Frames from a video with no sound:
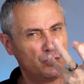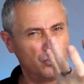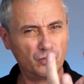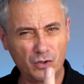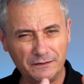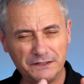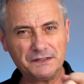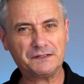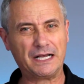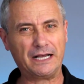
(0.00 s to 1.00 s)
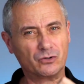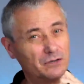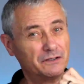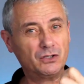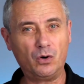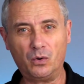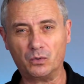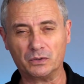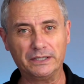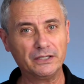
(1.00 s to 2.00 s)
who, who have a desire, who have a
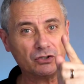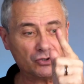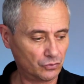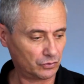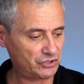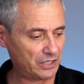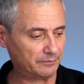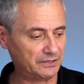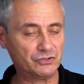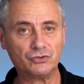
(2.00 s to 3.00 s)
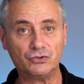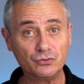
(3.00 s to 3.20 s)
goal. Your job is to